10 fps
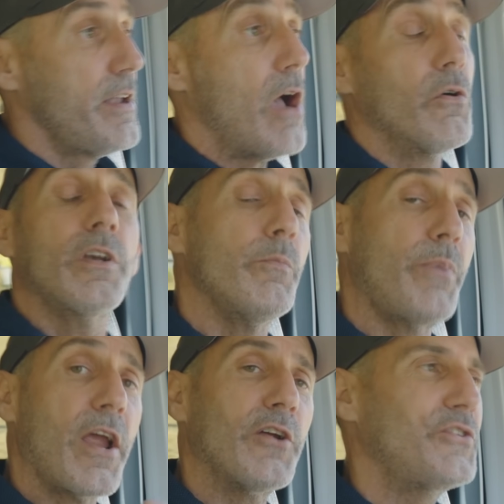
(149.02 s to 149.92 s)
Now,
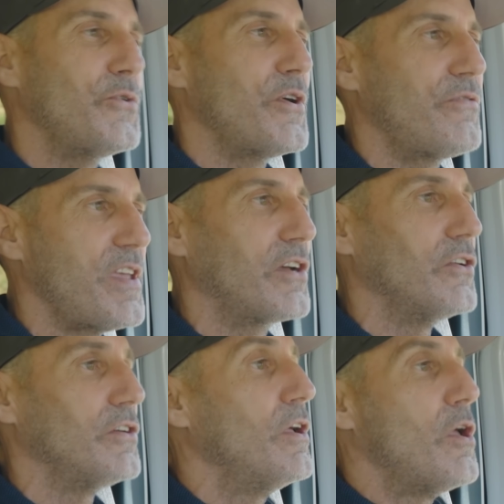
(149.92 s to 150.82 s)
compared to a
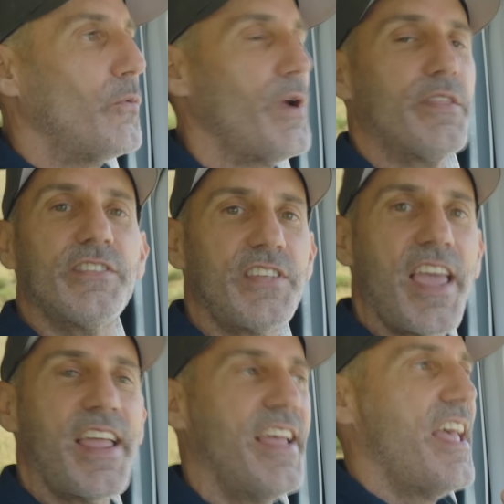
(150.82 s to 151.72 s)
vehicle with,
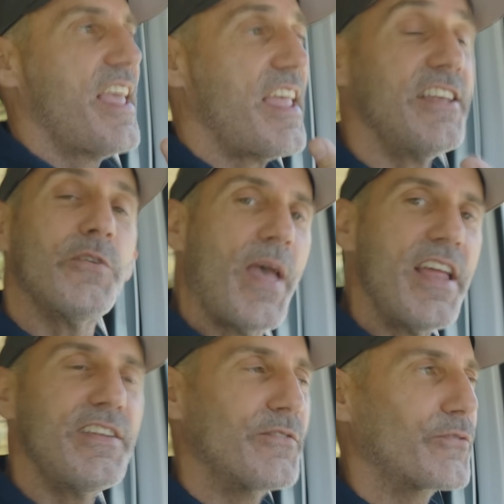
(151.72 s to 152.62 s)
say,
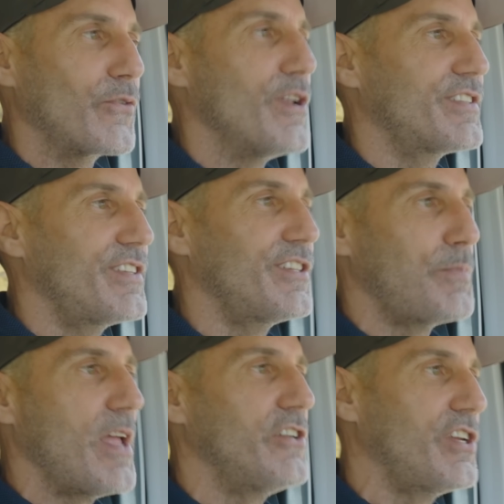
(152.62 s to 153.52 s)
independent front
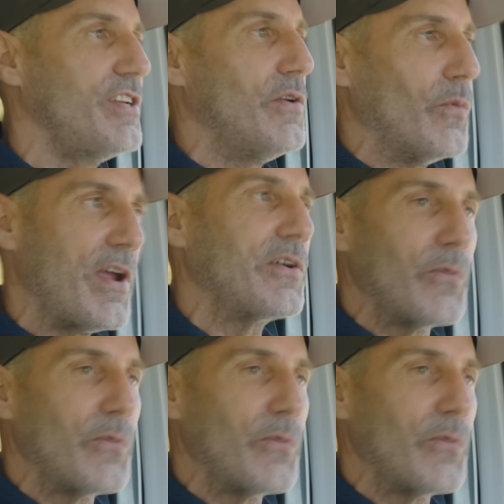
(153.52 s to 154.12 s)
suspension, wink